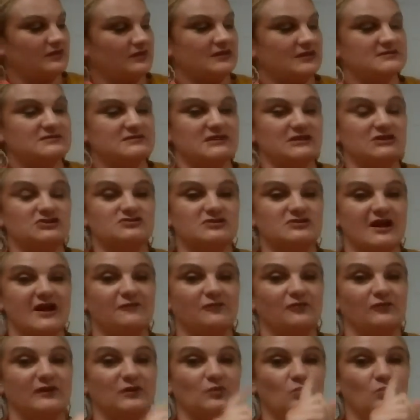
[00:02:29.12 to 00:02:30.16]
is going to
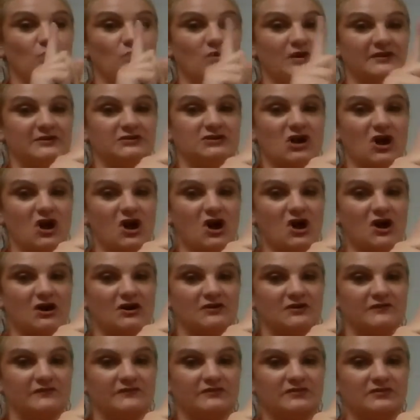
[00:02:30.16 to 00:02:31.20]
travel in one
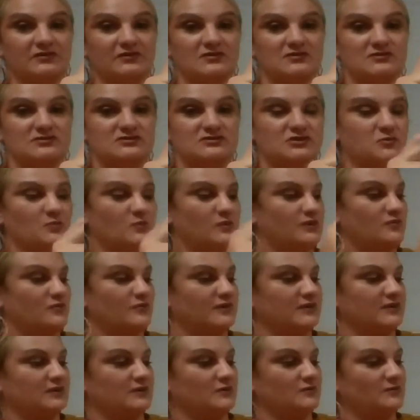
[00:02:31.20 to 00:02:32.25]
car. So we're
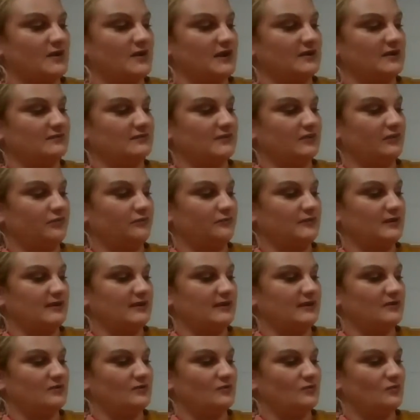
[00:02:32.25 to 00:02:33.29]
only going to write the
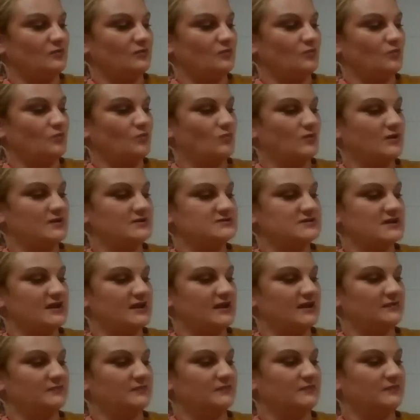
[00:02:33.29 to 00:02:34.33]
3 one
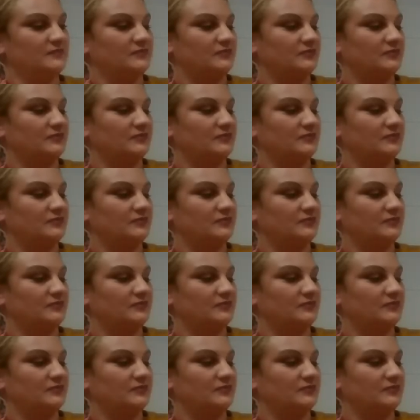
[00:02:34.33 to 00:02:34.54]
time.